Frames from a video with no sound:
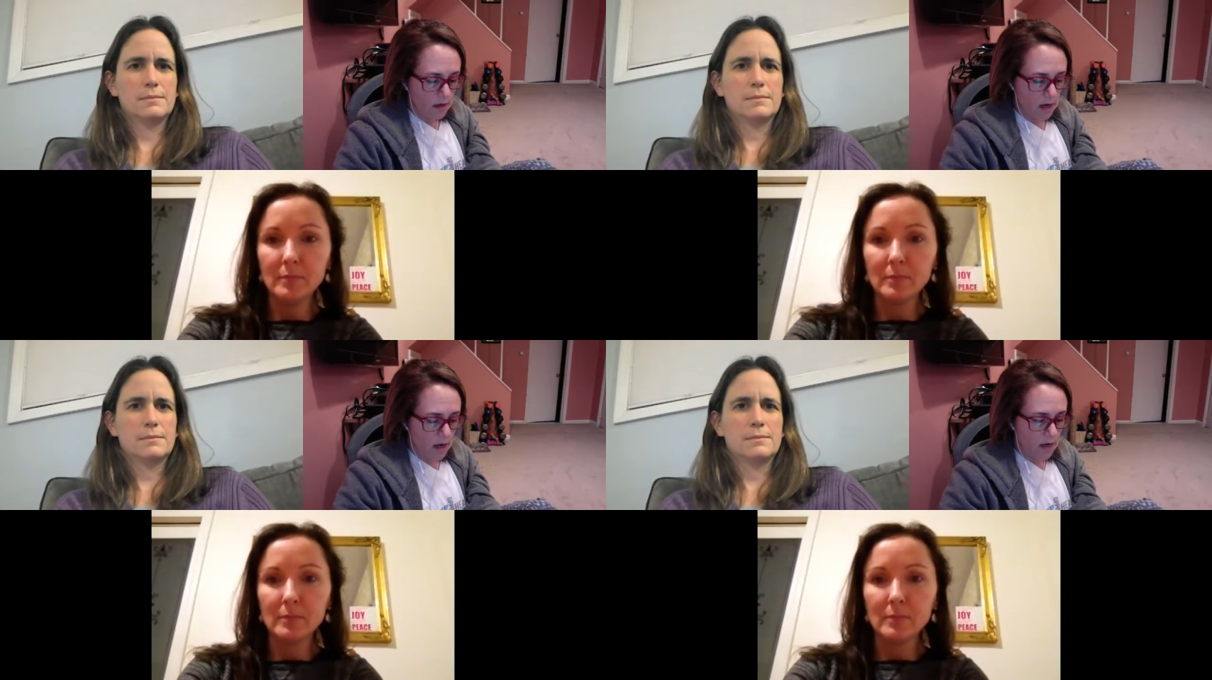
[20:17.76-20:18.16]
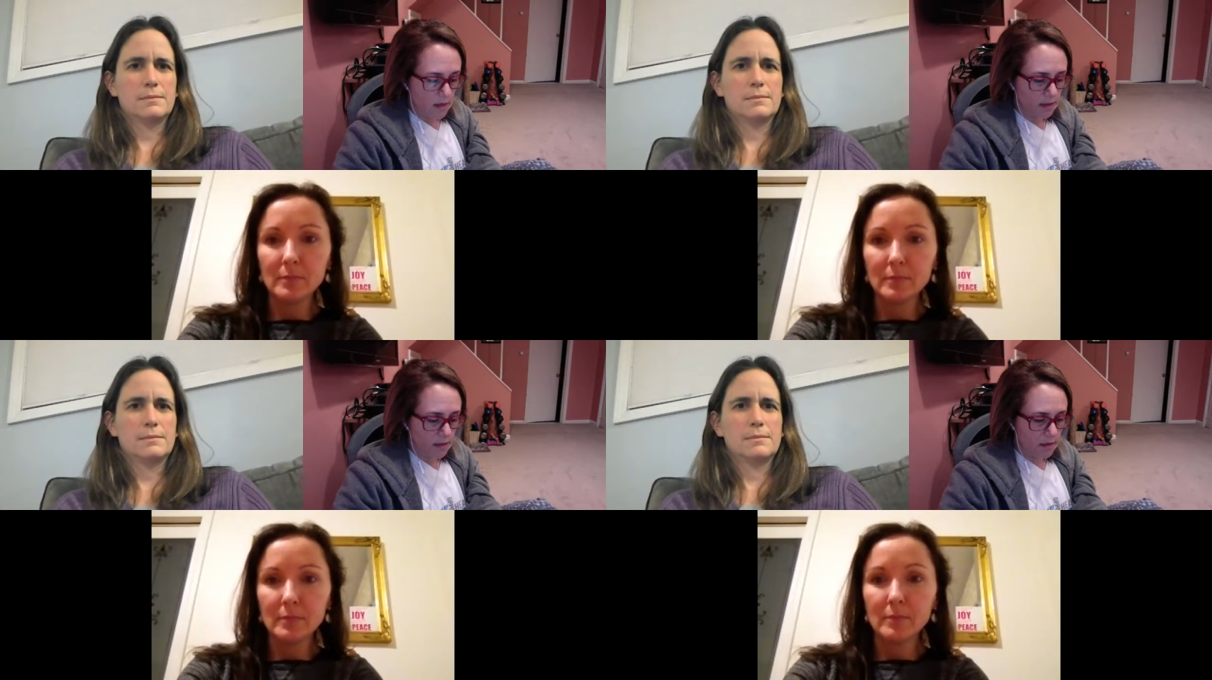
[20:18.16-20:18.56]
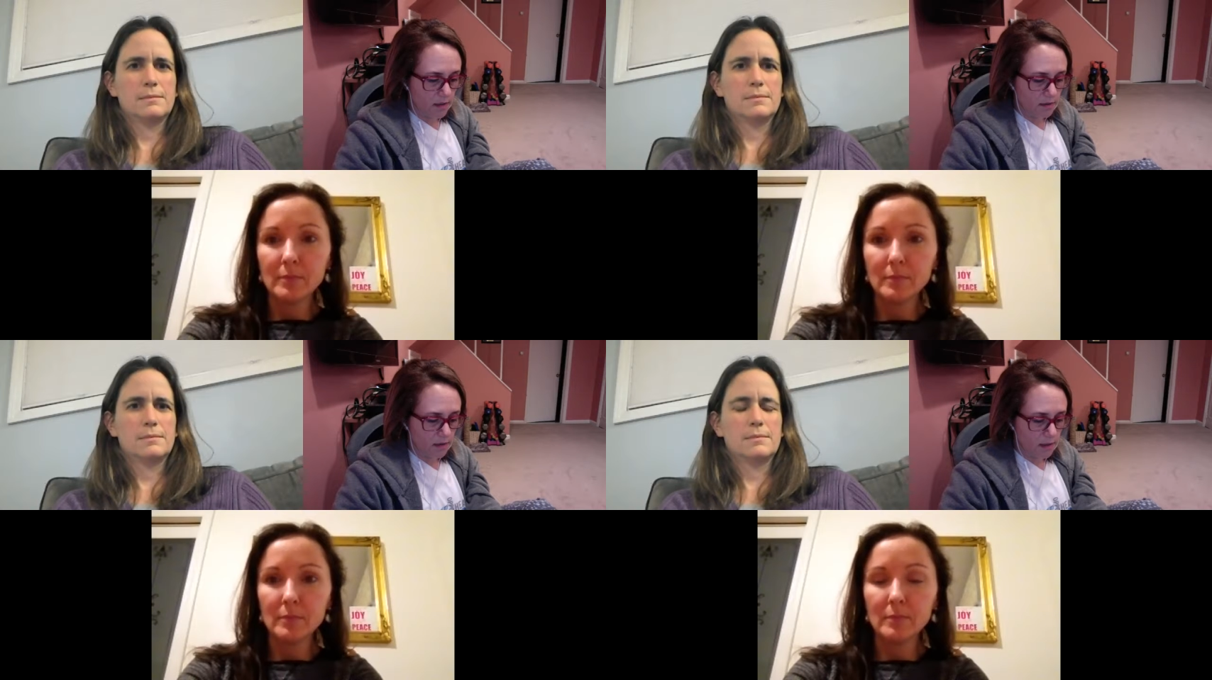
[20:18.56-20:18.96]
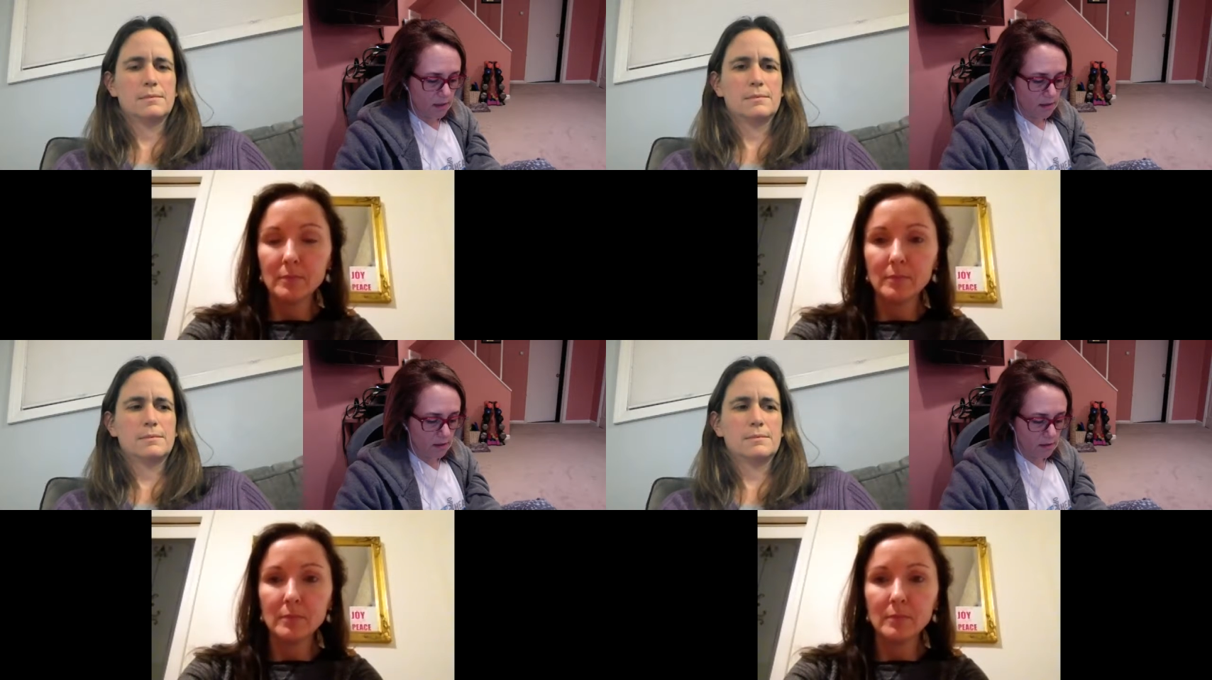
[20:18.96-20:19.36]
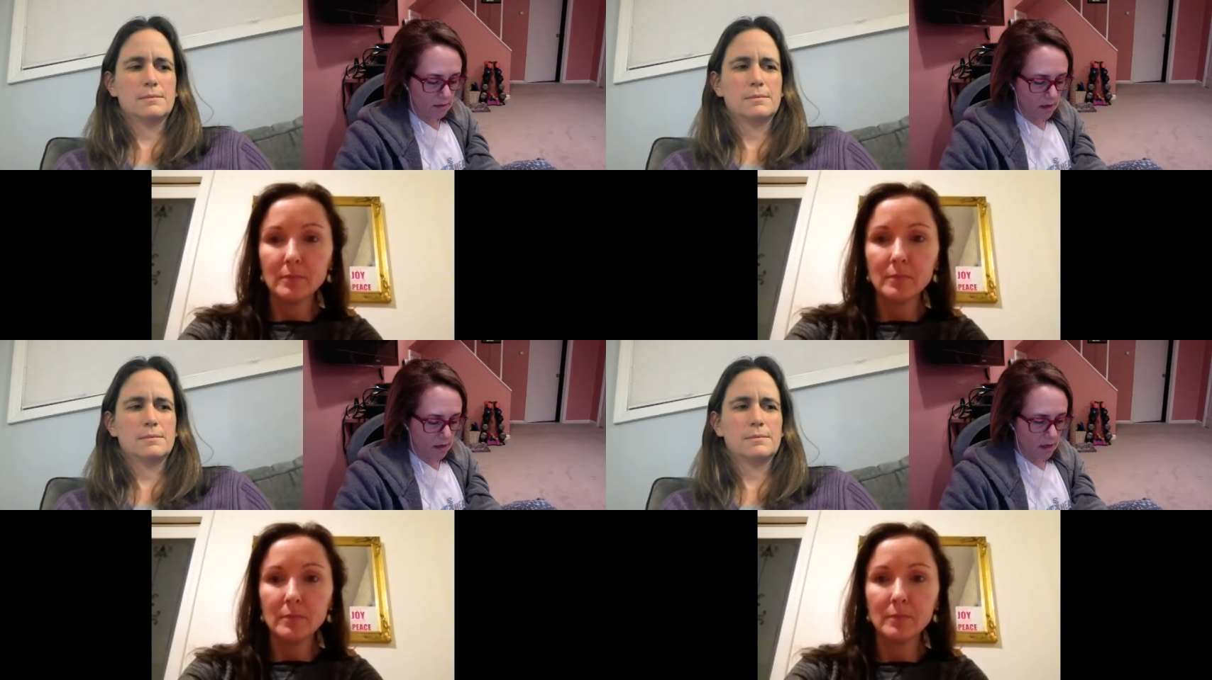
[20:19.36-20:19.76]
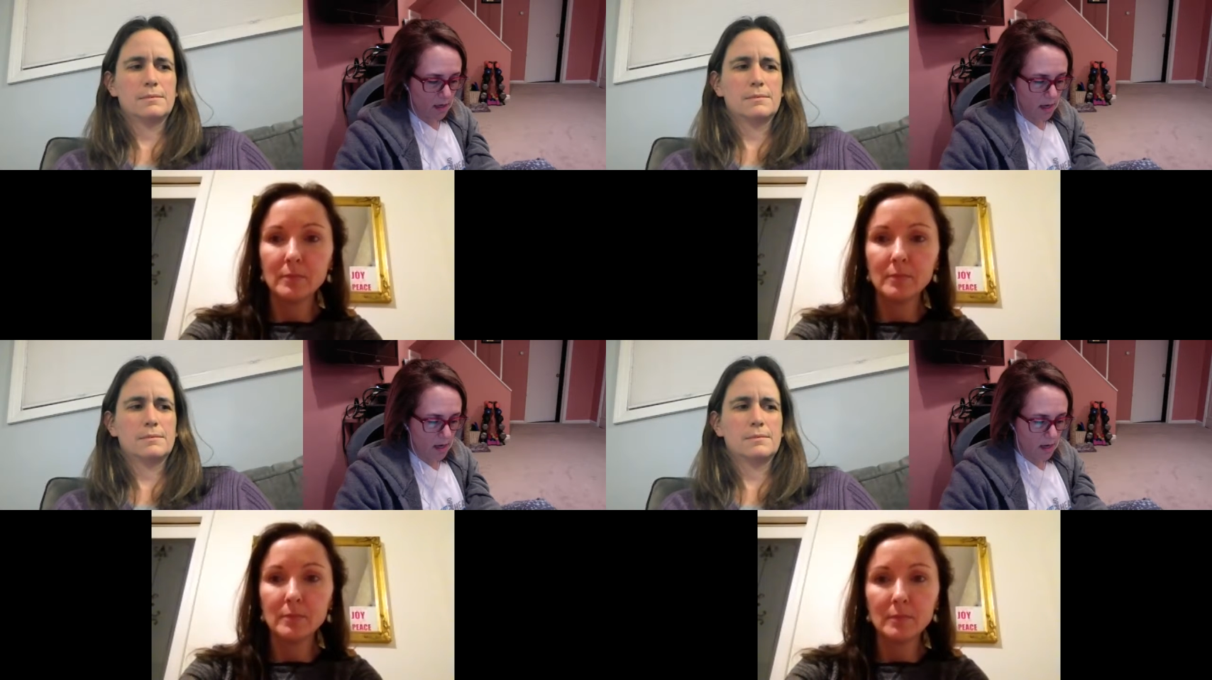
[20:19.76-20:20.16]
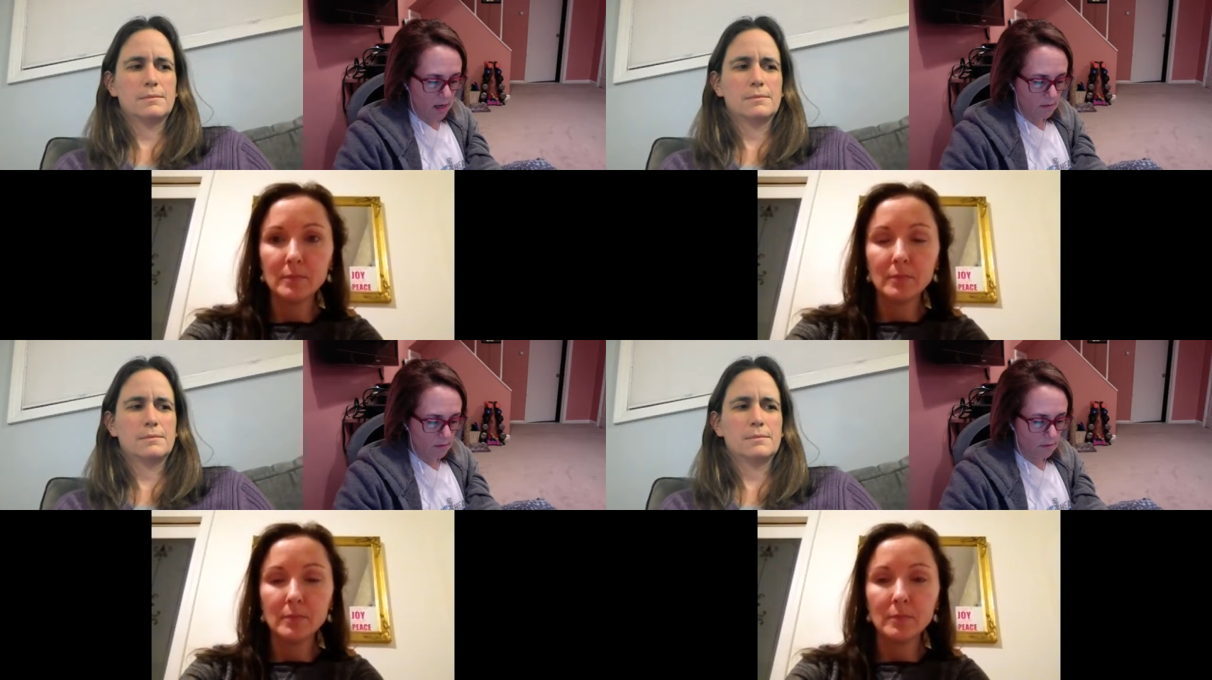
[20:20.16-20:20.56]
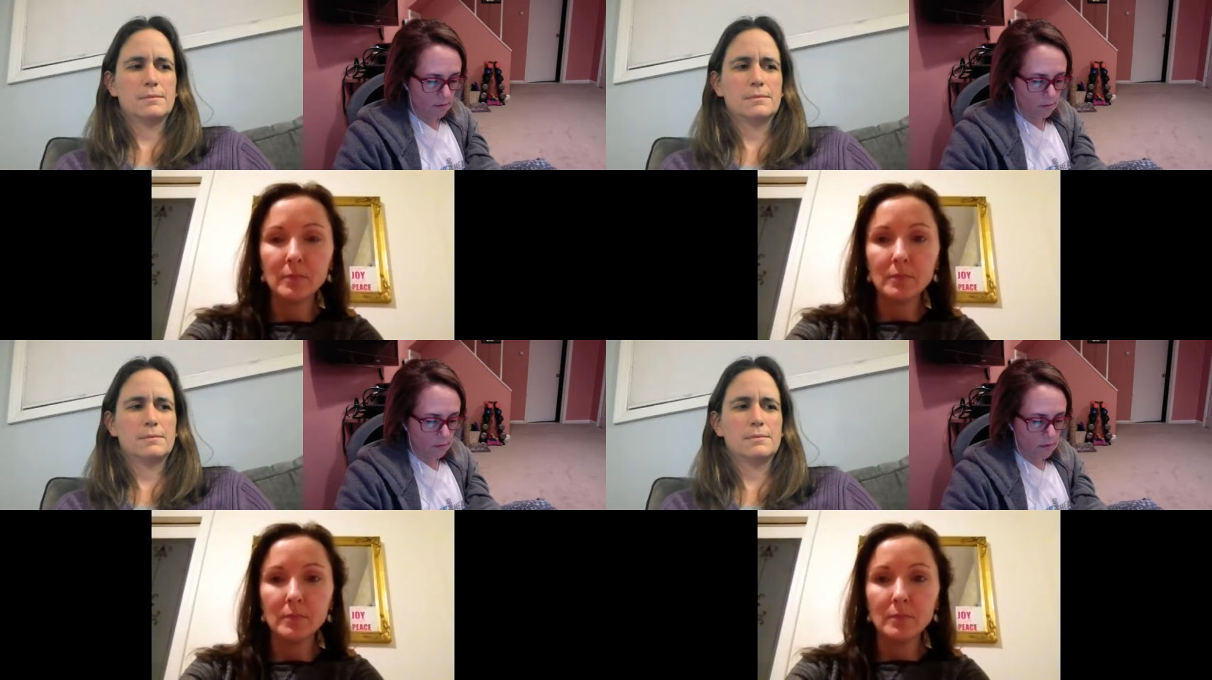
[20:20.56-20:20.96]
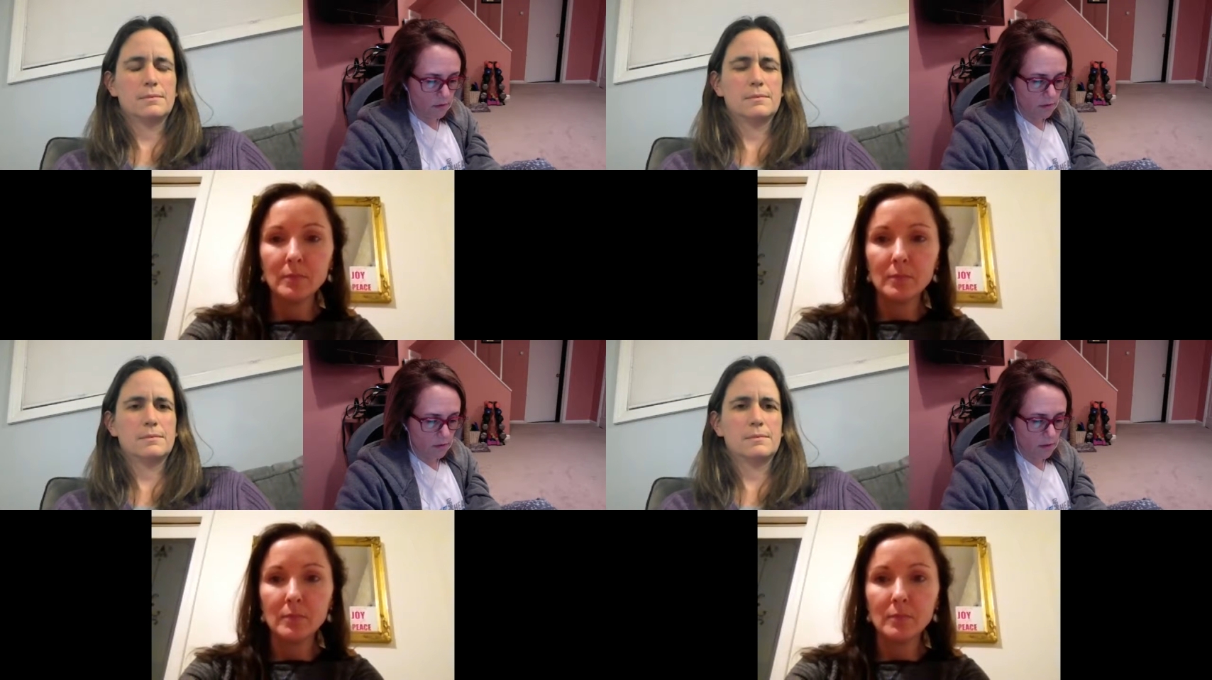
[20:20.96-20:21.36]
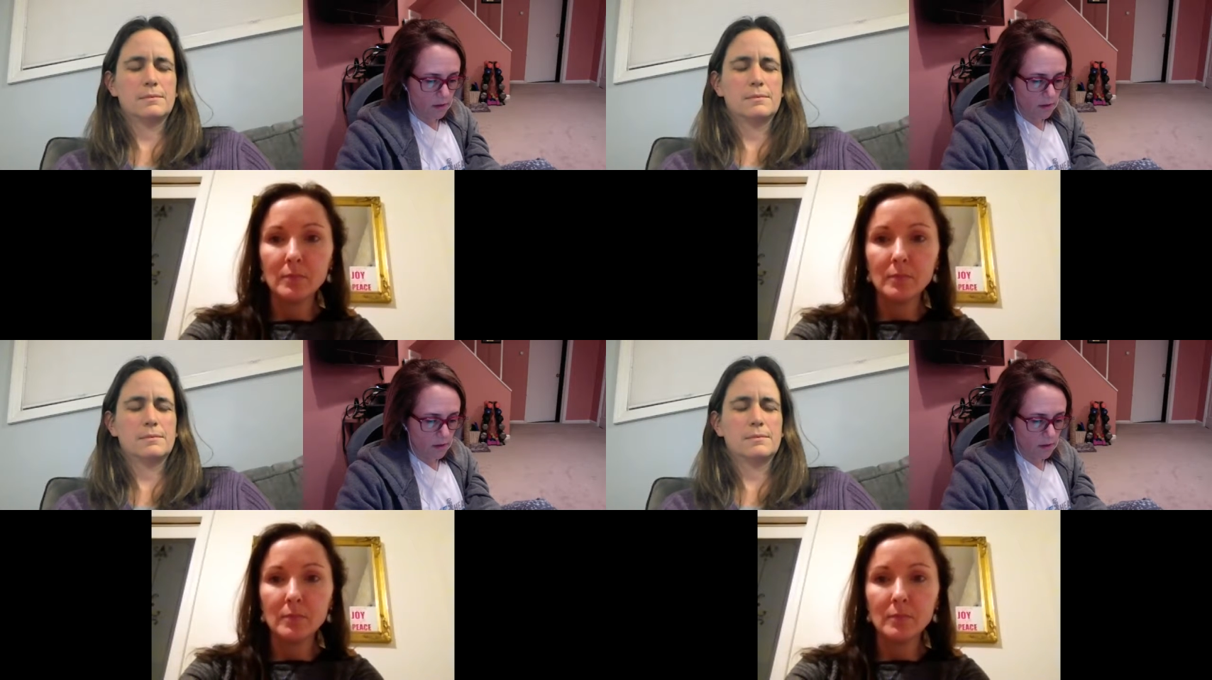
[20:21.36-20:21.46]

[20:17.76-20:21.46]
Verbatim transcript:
Speaker 1: And in here I have one,